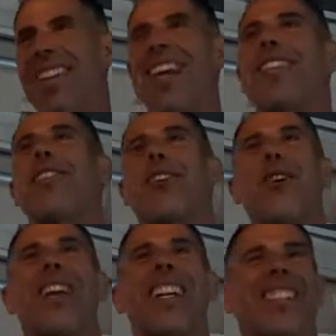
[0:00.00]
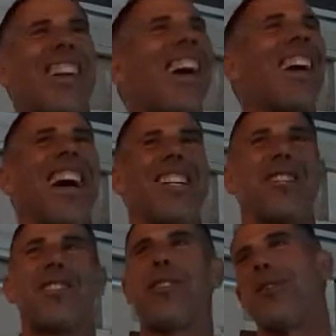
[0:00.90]
They did the cooking today. I
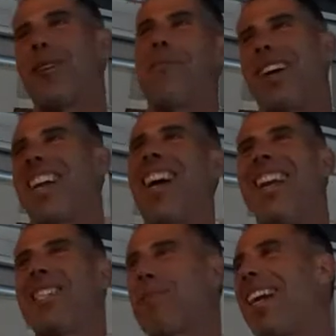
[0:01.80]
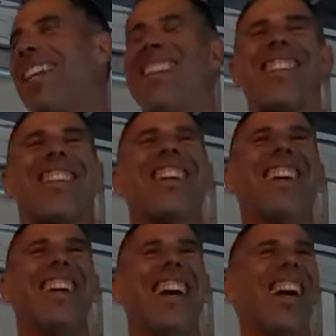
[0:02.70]
just told them, okay, let's make this.
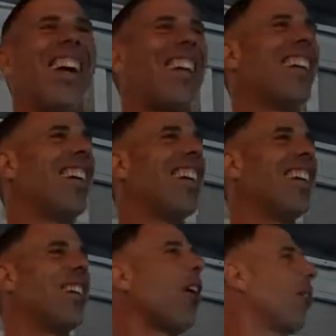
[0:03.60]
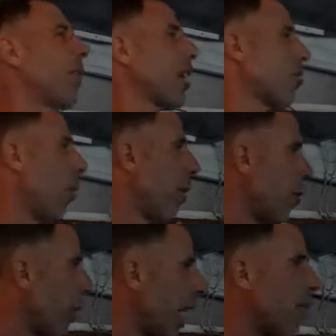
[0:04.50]
And uh, yeah, thanks all of
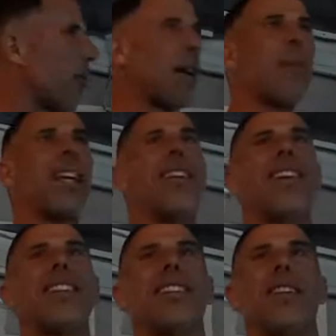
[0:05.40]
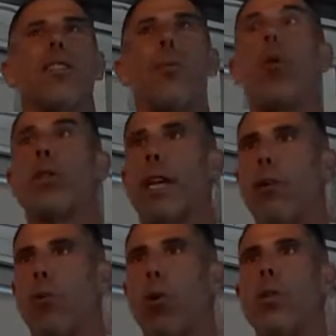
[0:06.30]
you guys for coming here and supporting,
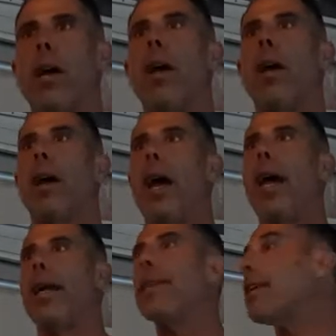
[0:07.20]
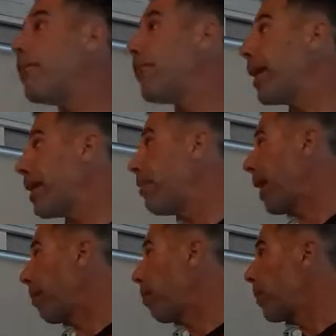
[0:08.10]
of course. And let's have a fun
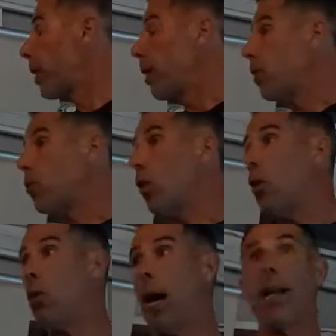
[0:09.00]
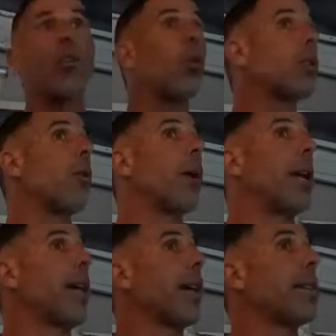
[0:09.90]
evening. So I thought a
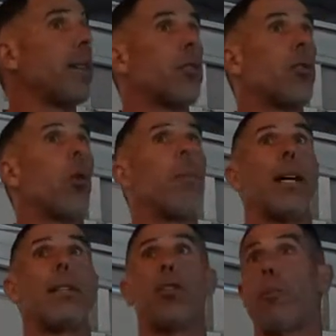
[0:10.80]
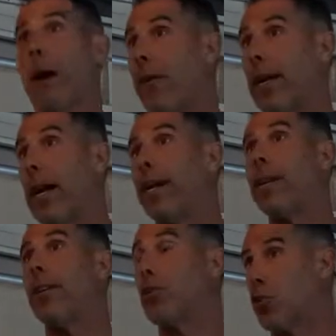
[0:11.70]
really nice thing to talk about is to
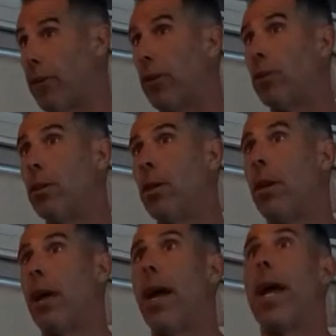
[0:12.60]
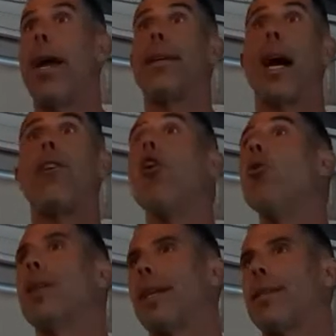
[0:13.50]
paraglide and to travel. And I
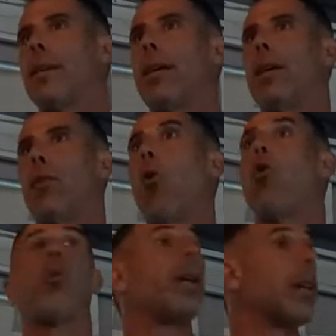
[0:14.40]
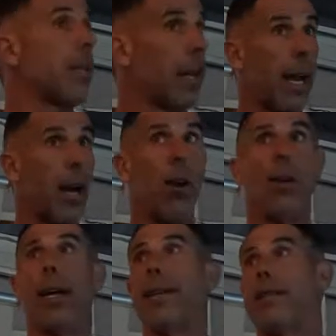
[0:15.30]
know that uh, the Hawkwinders
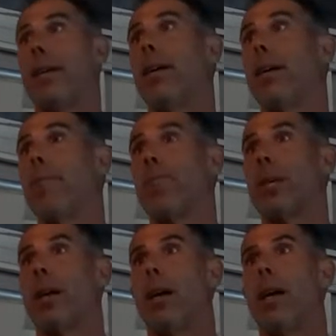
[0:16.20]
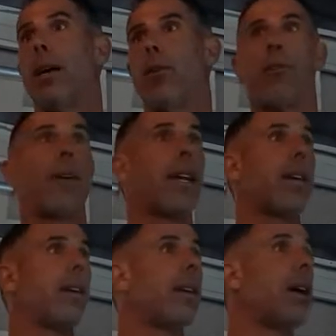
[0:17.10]
Kel and uh, uh, not Vic,
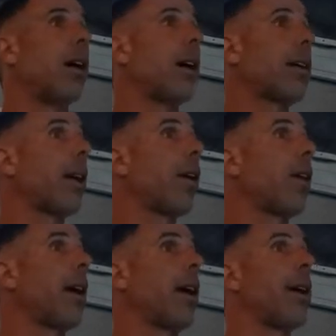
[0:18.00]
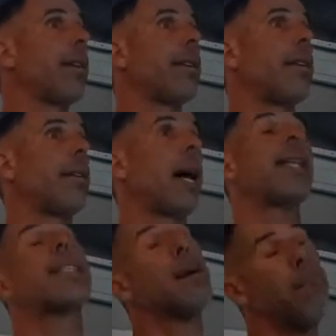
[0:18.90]
uh, Kel and Tim.
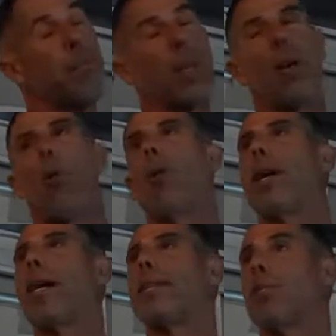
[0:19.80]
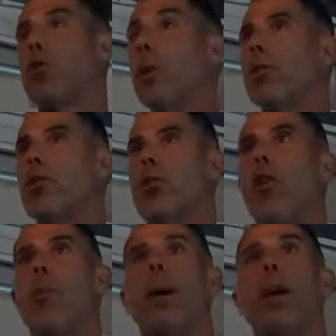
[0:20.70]
and Tim organize some tours to
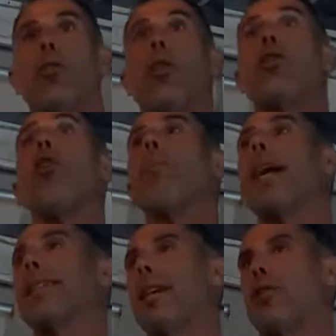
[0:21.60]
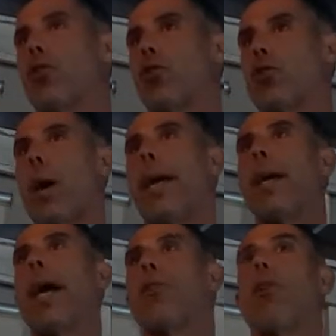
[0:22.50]
Europe. So it's not my intention to try
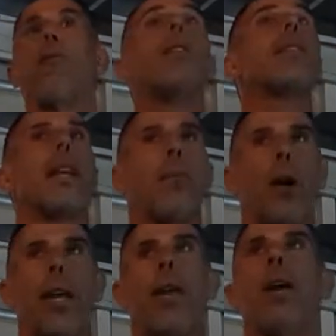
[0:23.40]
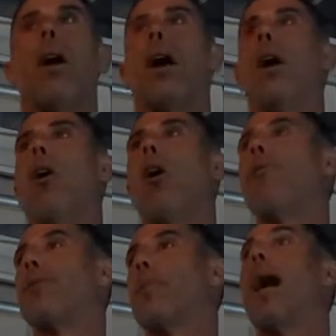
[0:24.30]
and convince anybody uh,
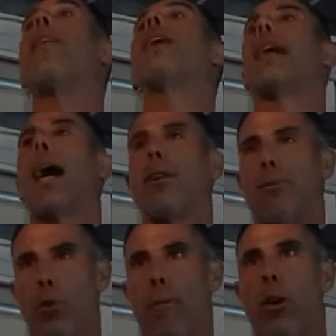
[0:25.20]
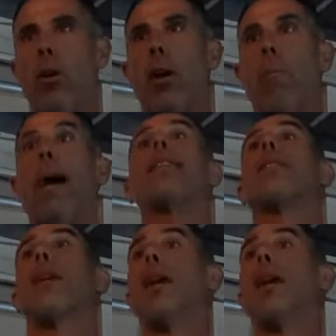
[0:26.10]
of some other kind of travel. But